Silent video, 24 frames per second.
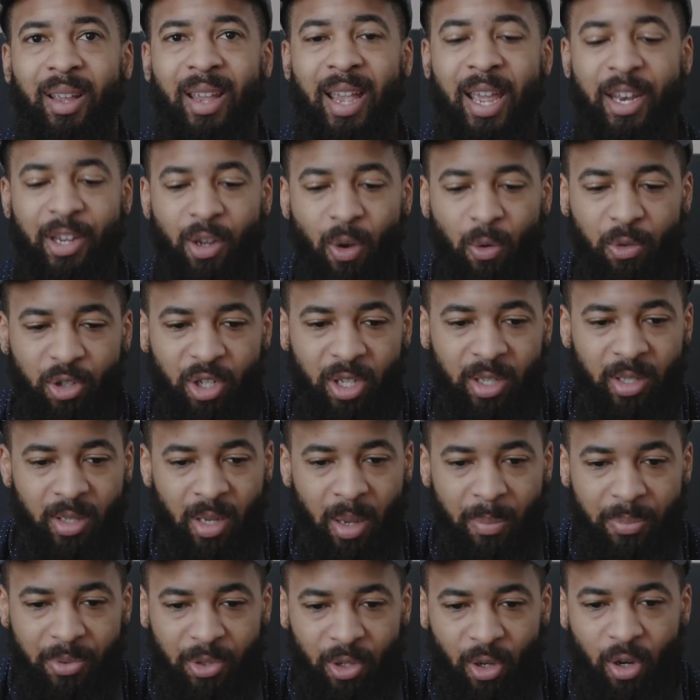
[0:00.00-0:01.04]
And don't just
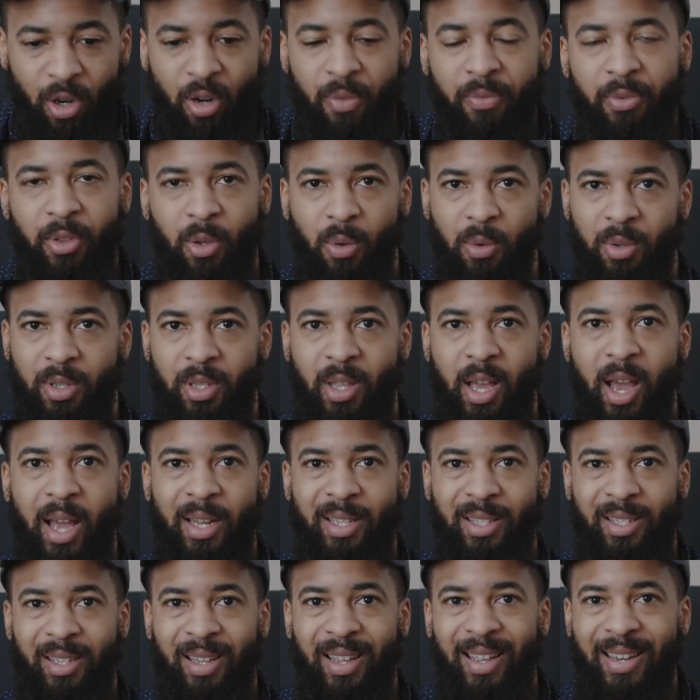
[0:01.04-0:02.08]
observe those
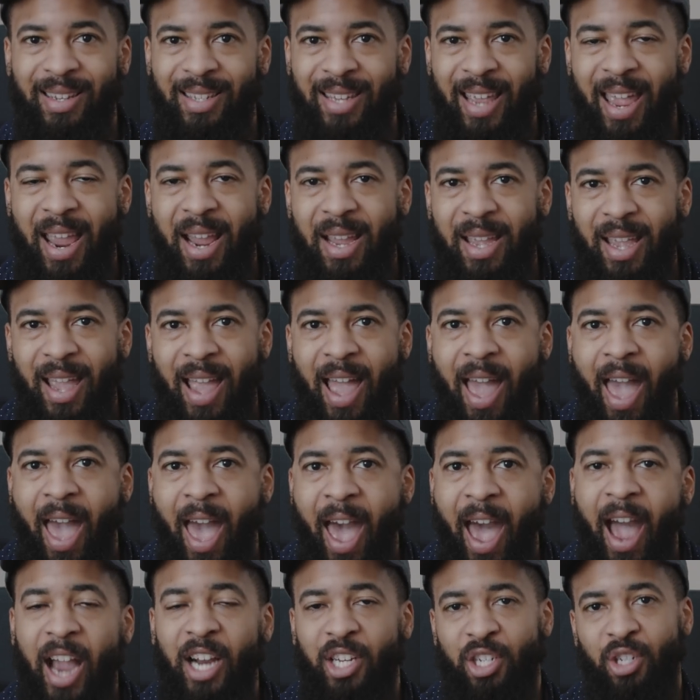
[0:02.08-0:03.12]
thoughts, take
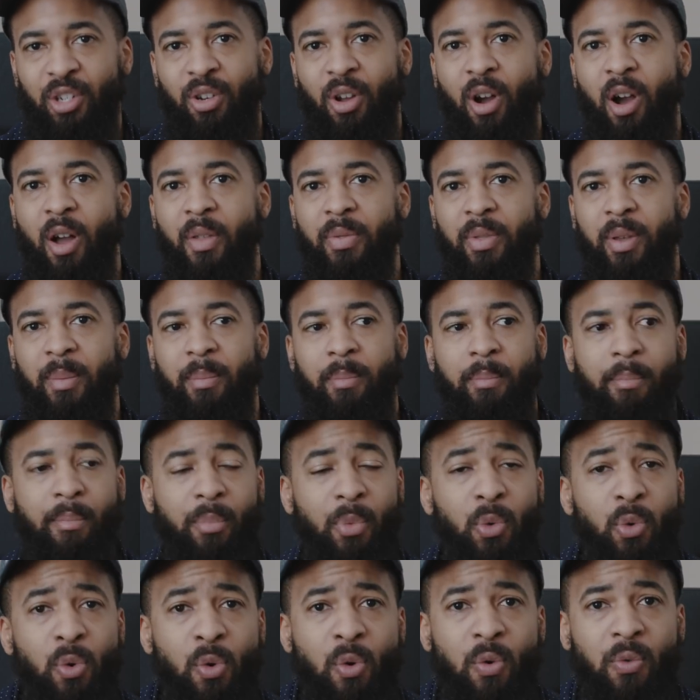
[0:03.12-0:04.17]
action on them.
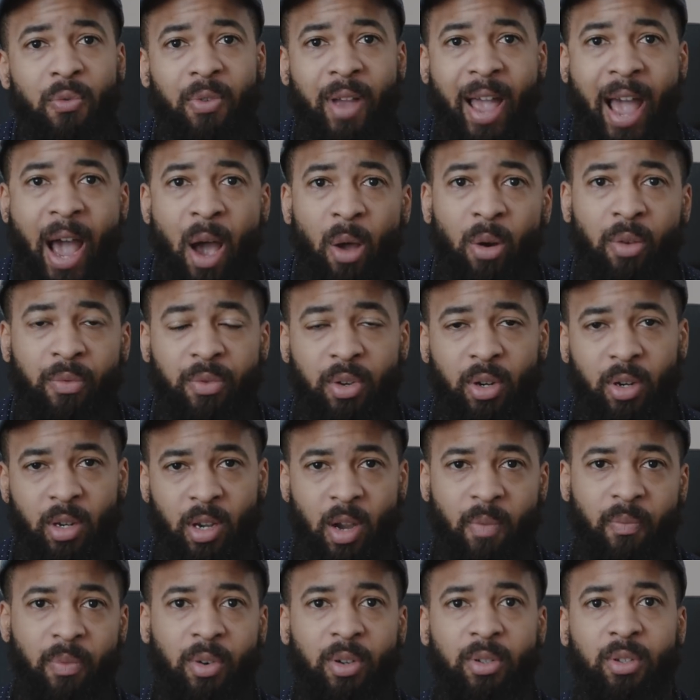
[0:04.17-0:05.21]
Move out of your
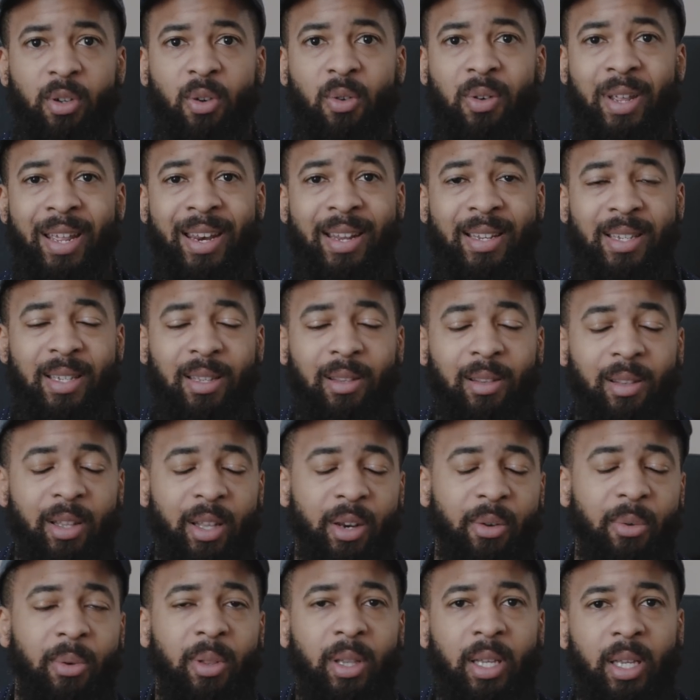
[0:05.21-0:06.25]
comfort zone. It is
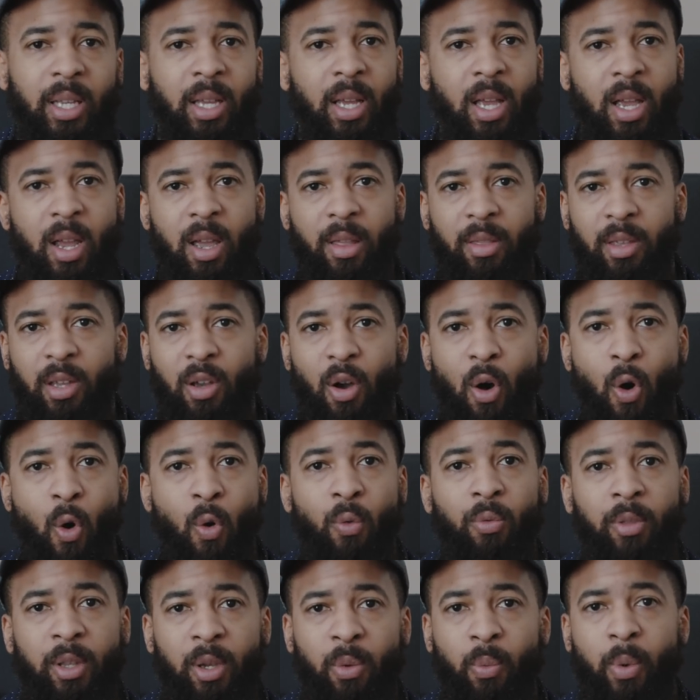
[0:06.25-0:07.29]
literally the
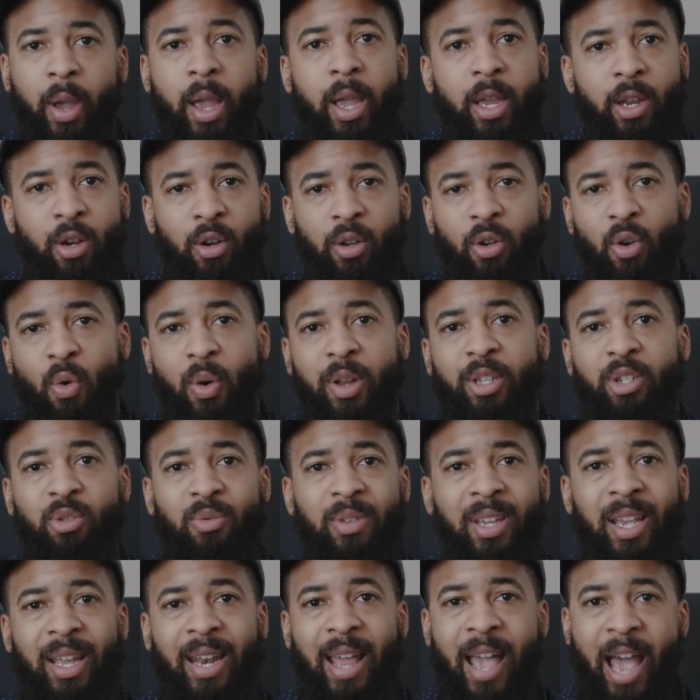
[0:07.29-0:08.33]
only way you're going to
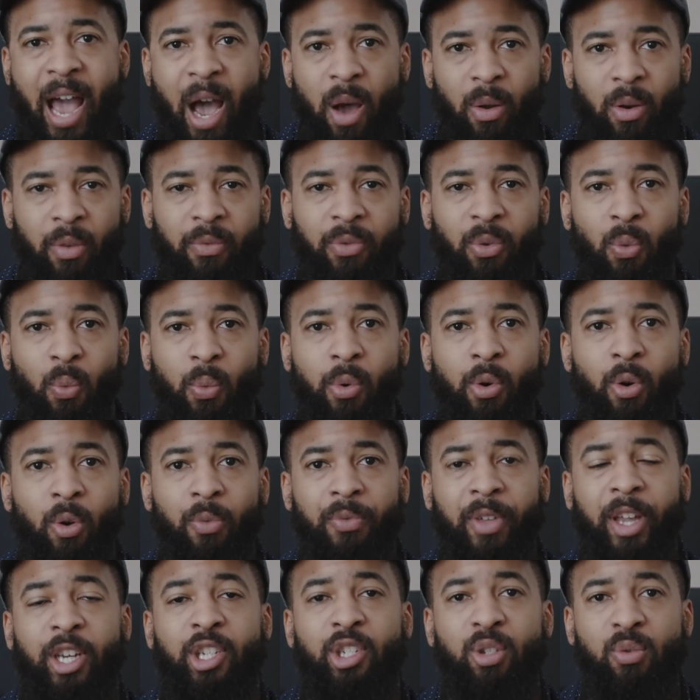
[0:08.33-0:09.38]
get out of the world
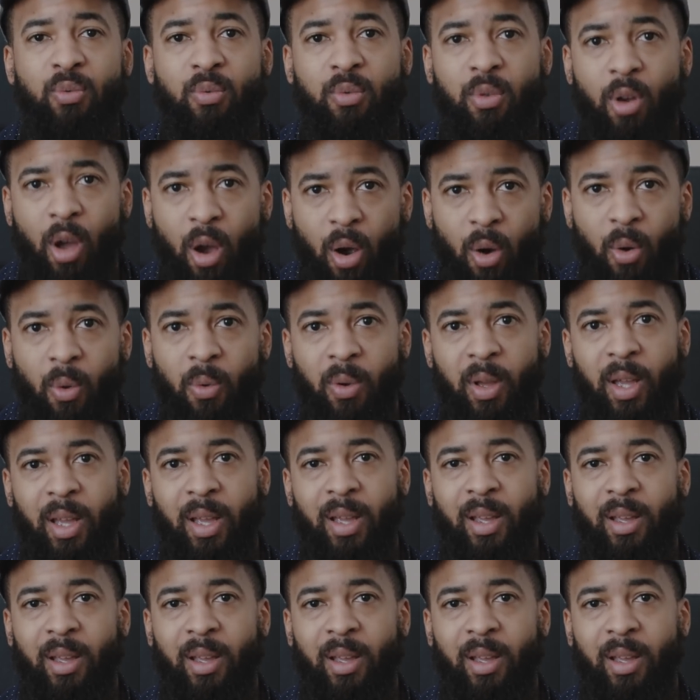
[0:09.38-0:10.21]
that you know.